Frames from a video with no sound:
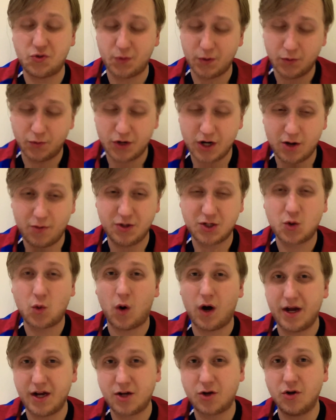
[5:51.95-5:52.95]
we all know, is
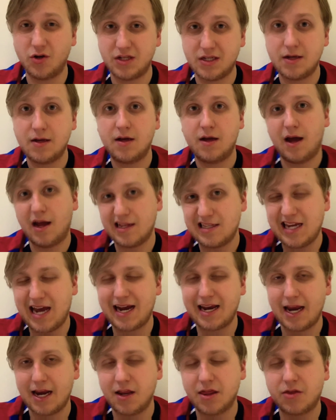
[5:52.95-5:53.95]
quite a good
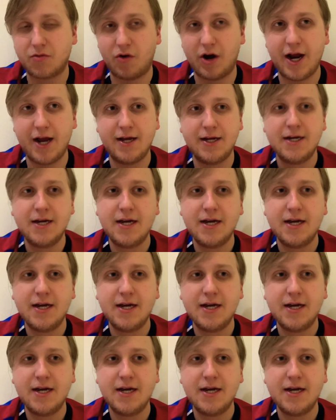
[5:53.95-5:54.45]
attacking threat.